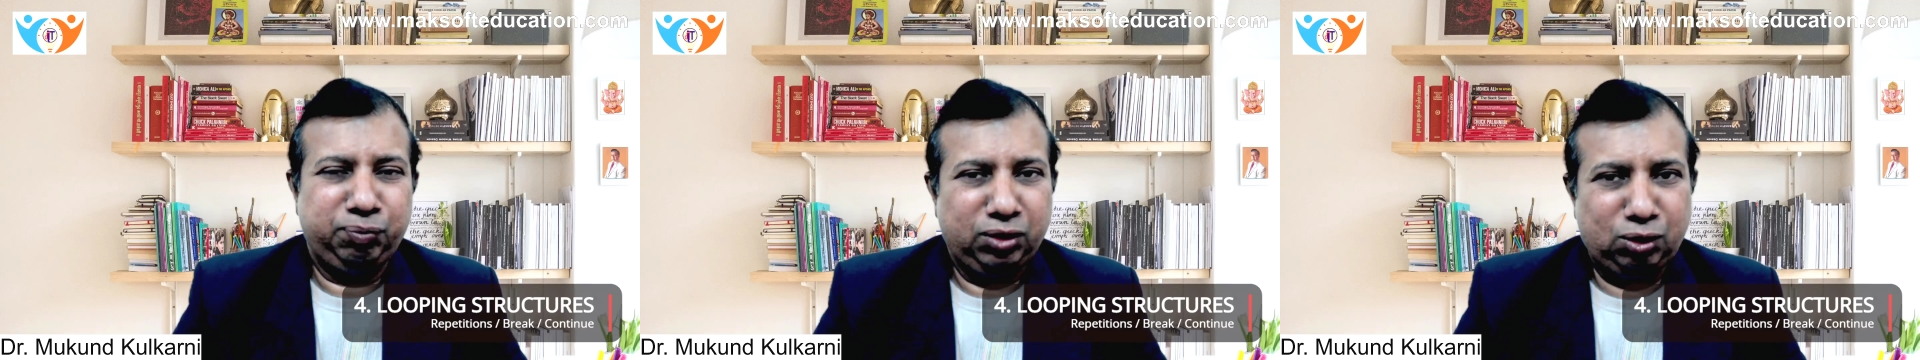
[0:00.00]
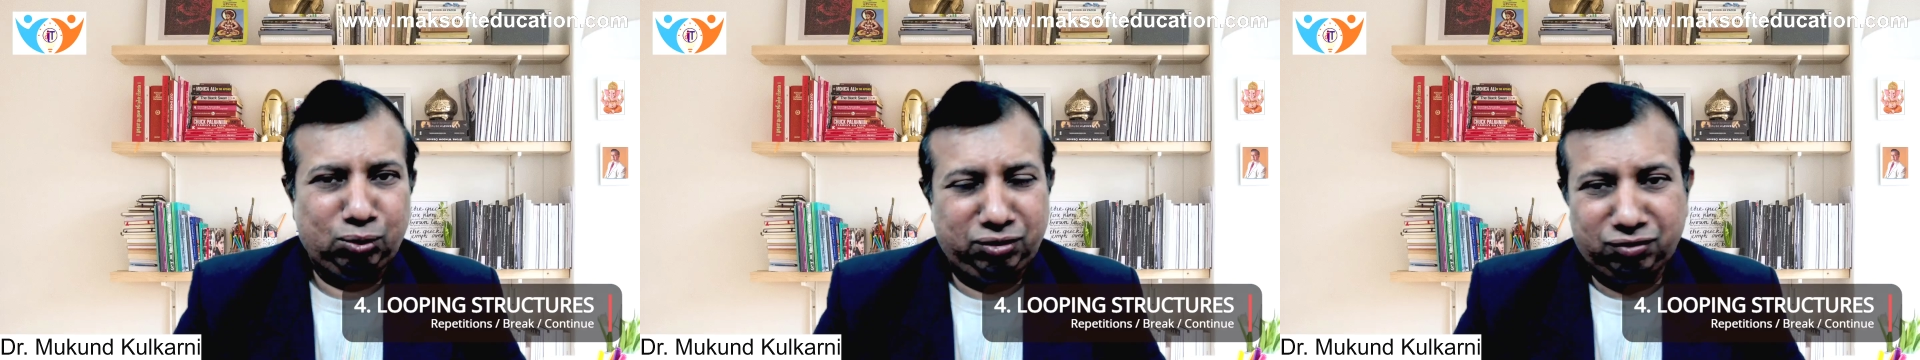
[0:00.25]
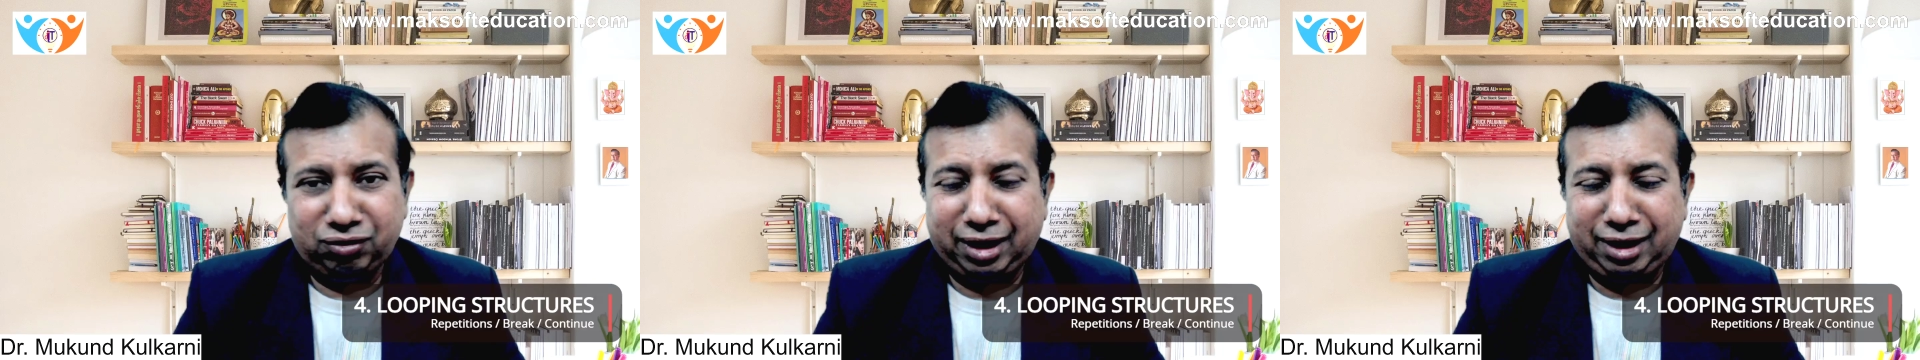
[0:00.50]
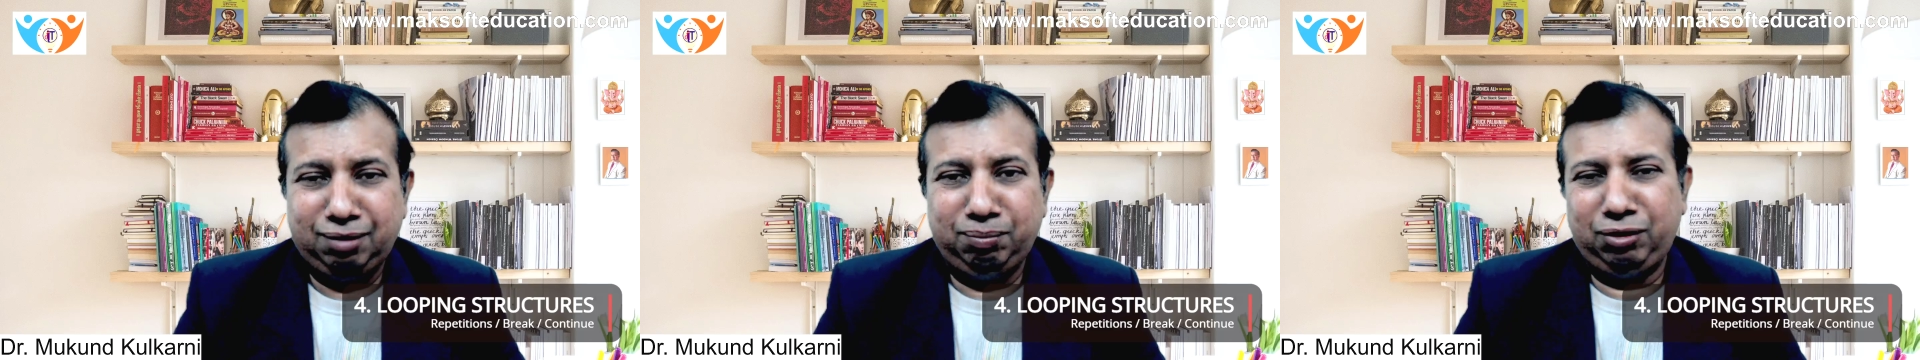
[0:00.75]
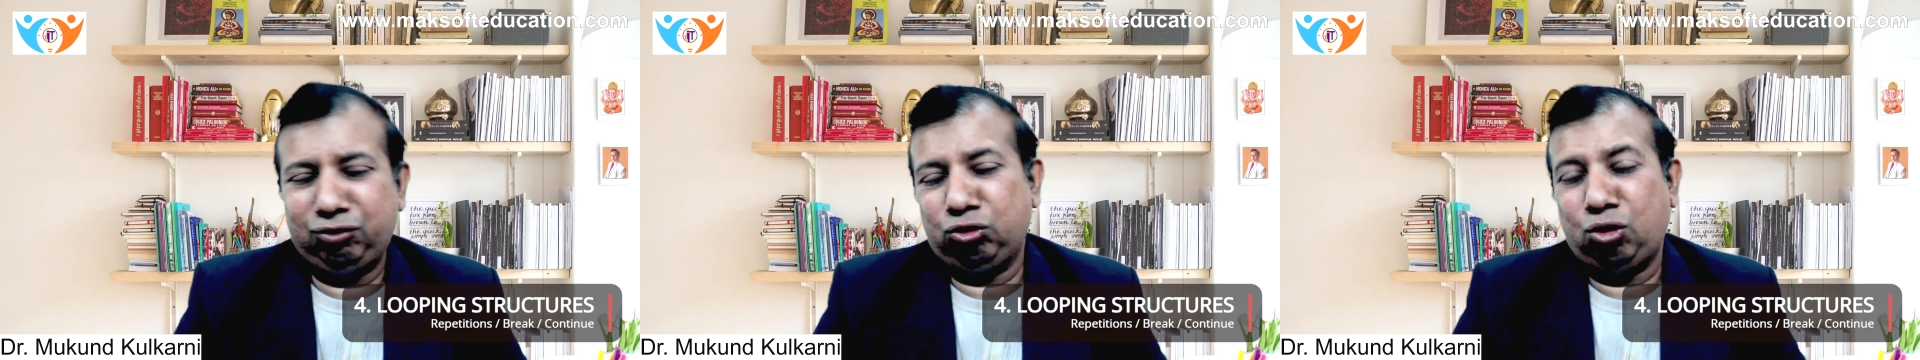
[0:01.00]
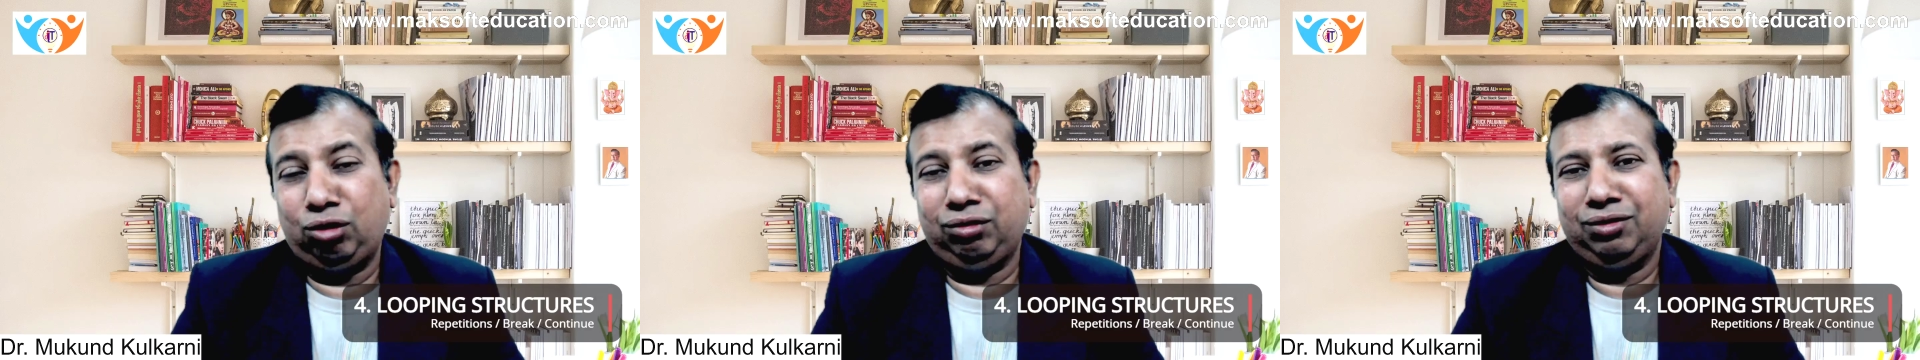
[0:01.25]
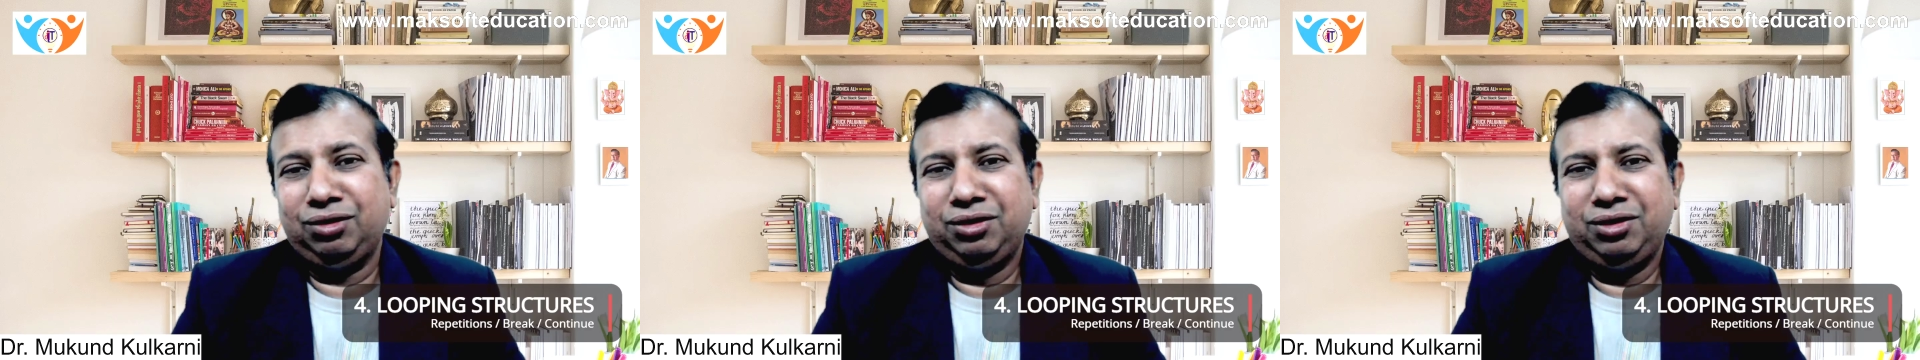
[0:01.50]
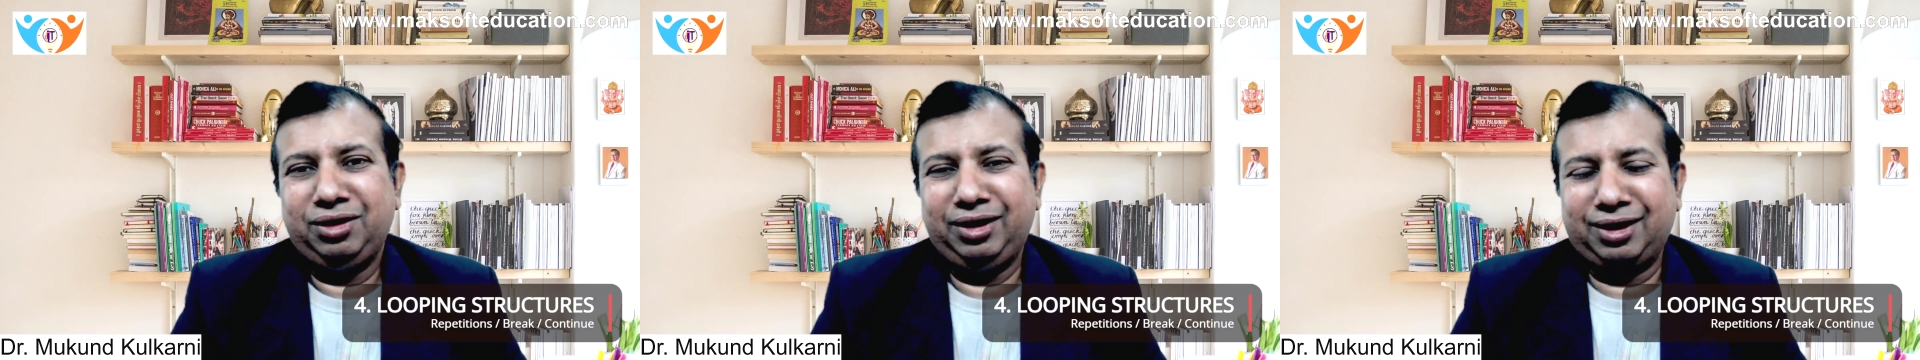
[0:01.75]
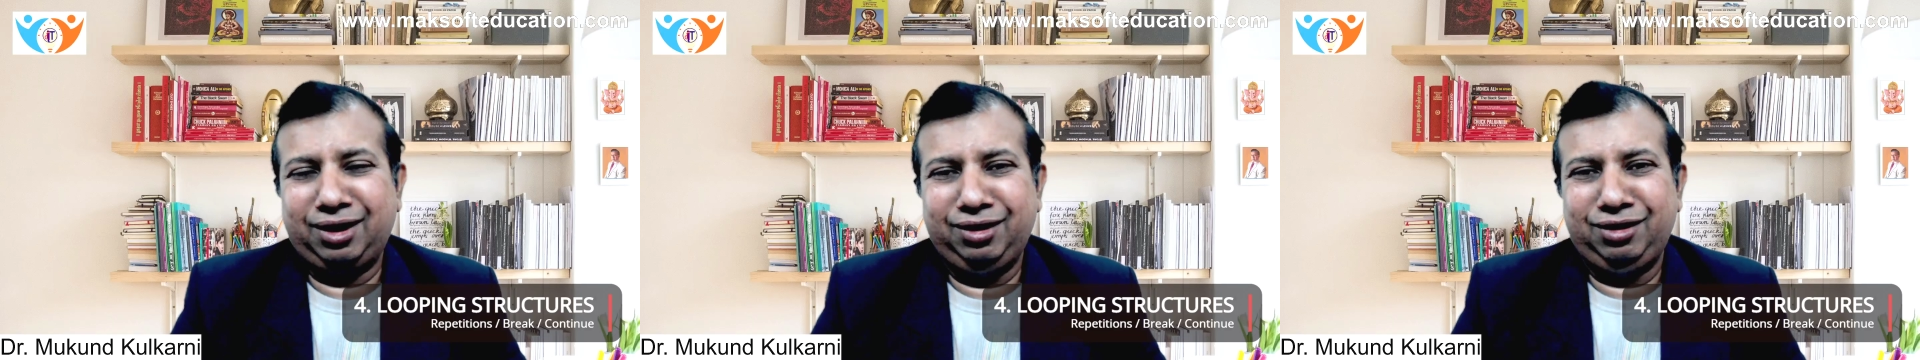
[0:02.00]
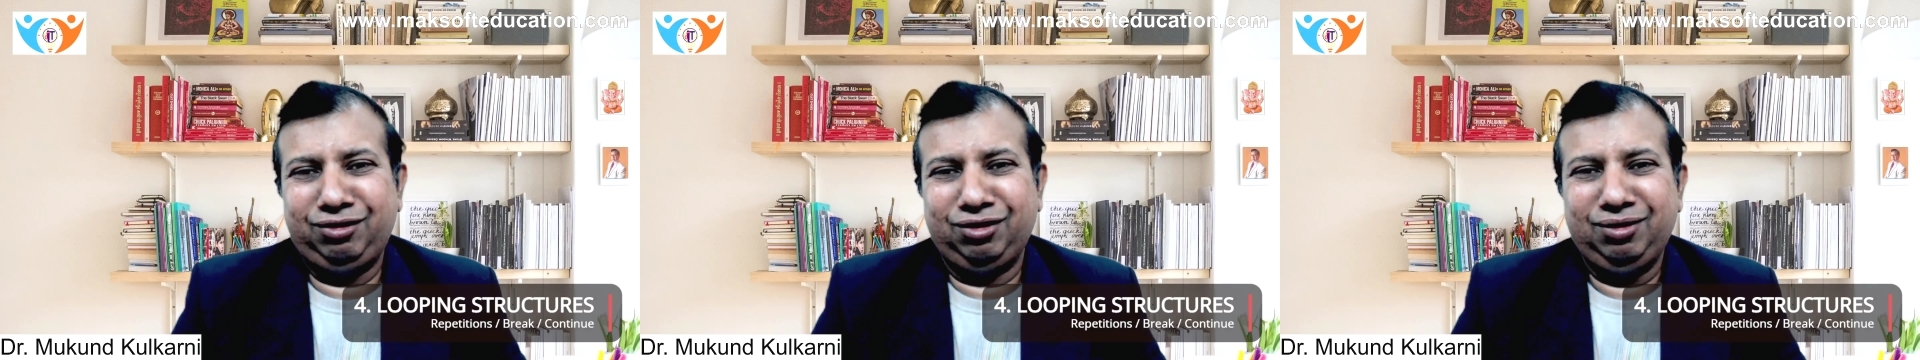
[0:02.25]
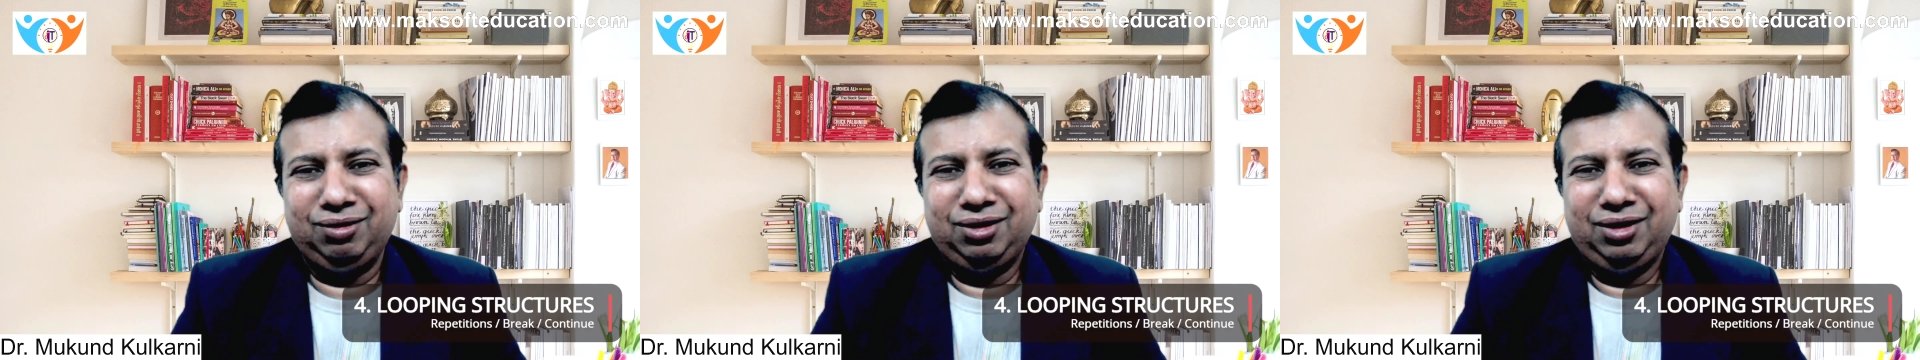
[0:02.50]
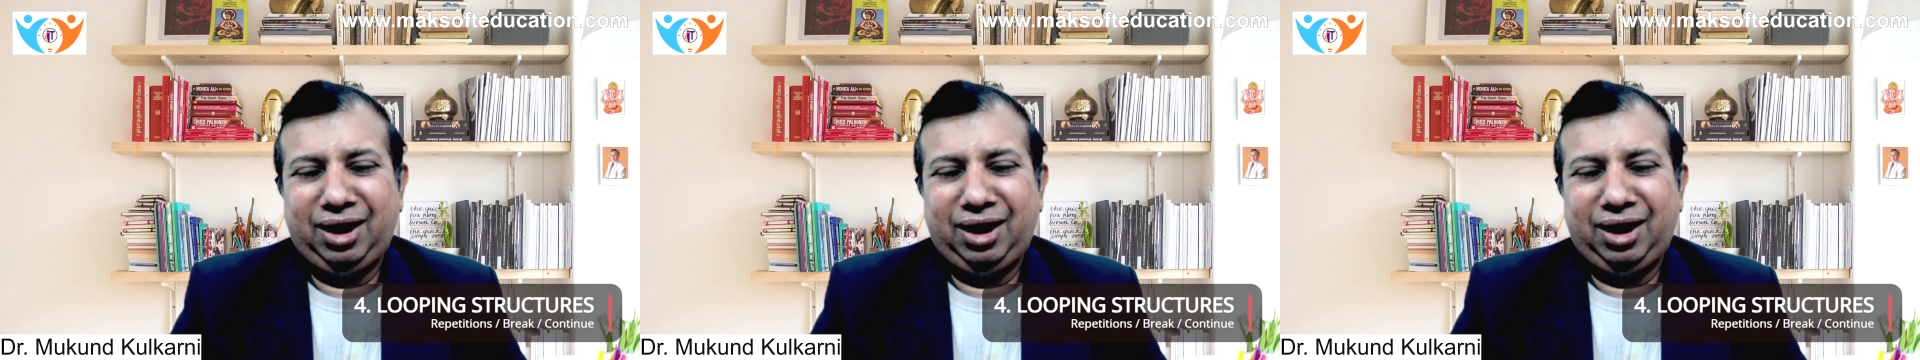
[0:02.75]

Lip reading: Now this is again based on a condition,